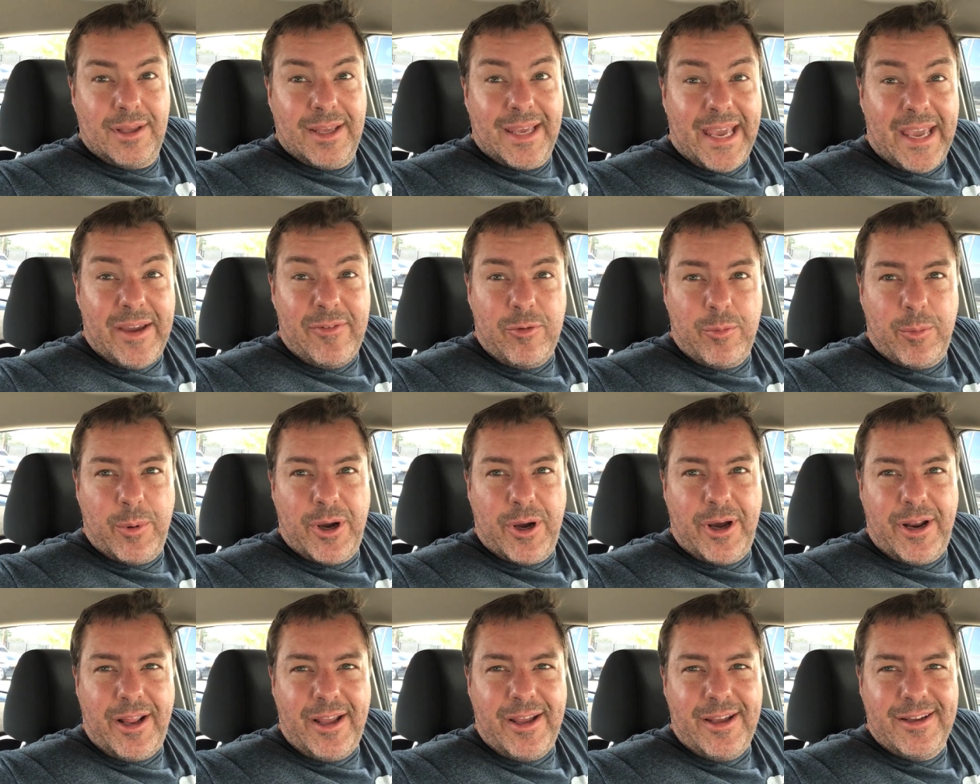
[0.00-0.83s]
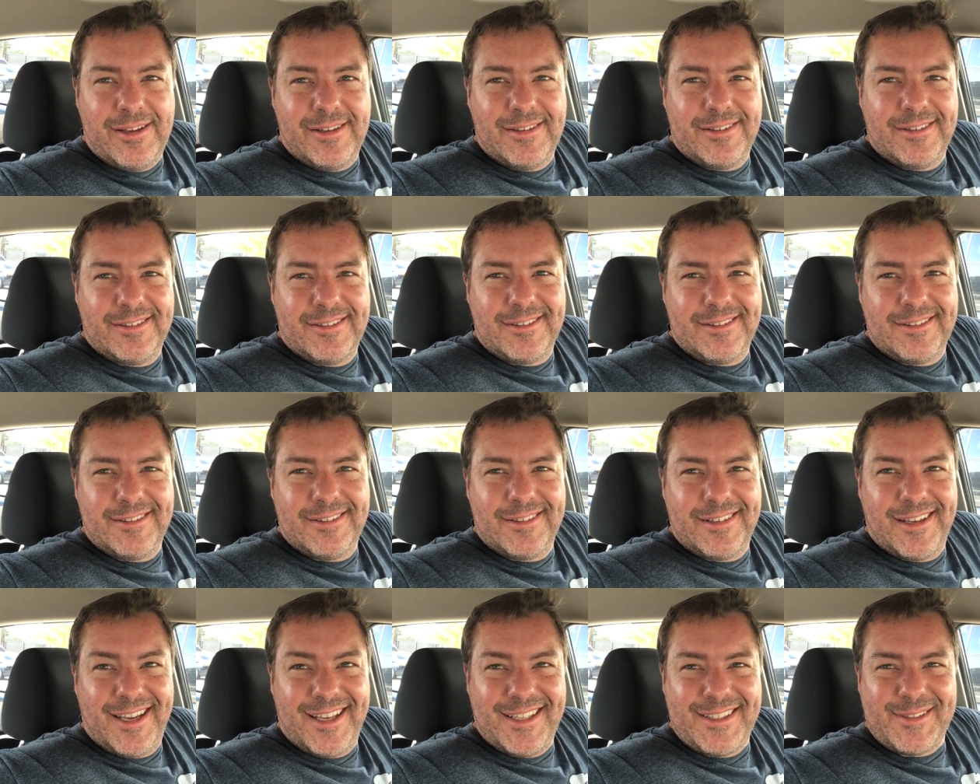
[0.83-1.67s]
Hey everybody,
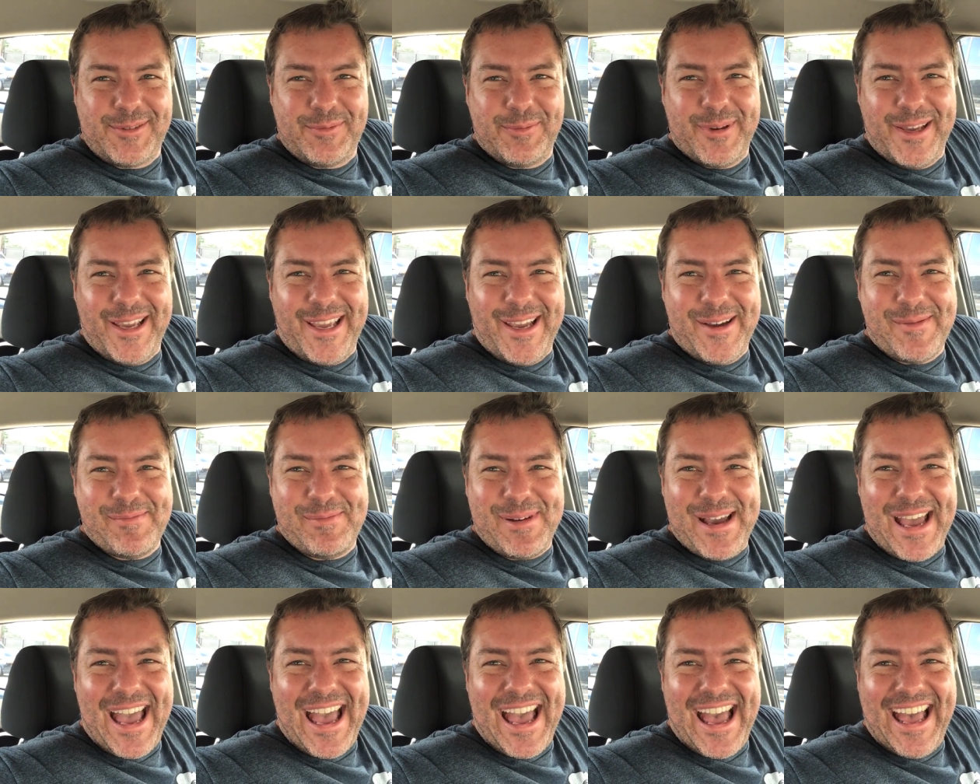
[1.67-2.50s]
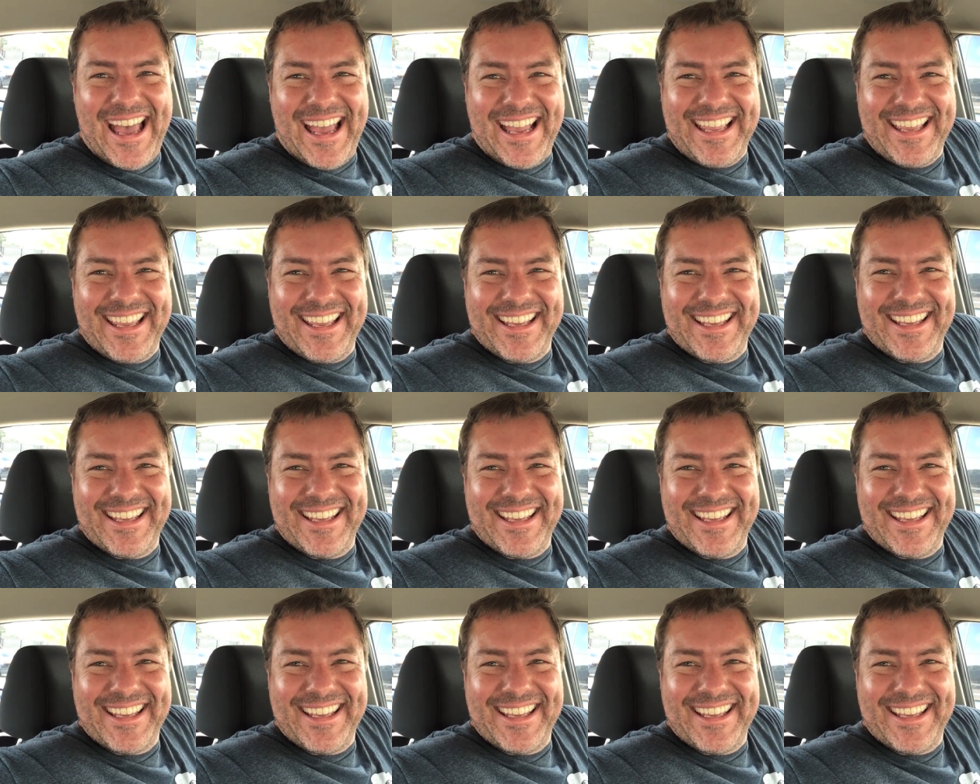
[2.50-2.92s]
it's me, I'm back.